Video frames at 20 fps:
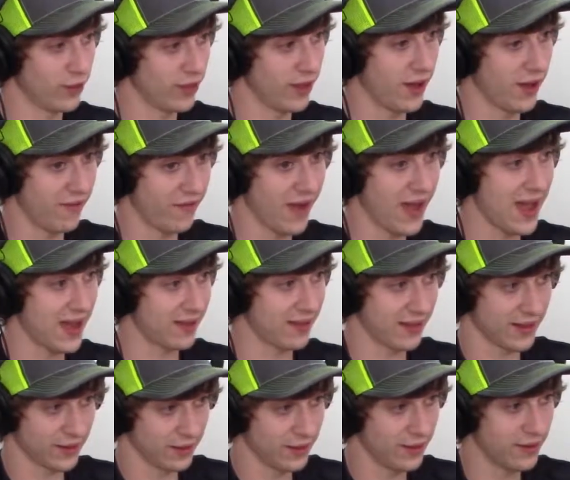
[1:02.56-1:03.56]
With a fact.
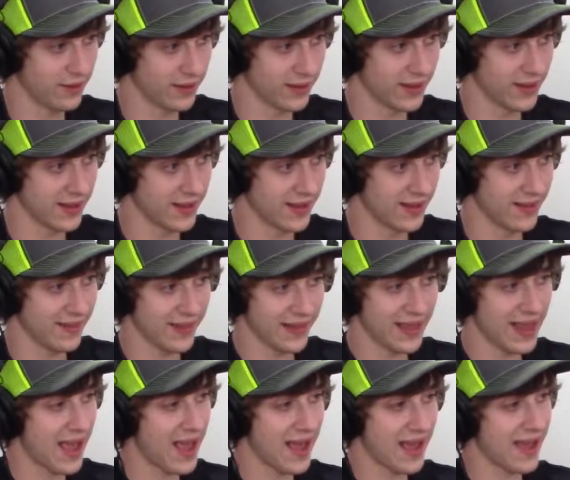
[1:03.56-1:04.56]
Like, literally. Like,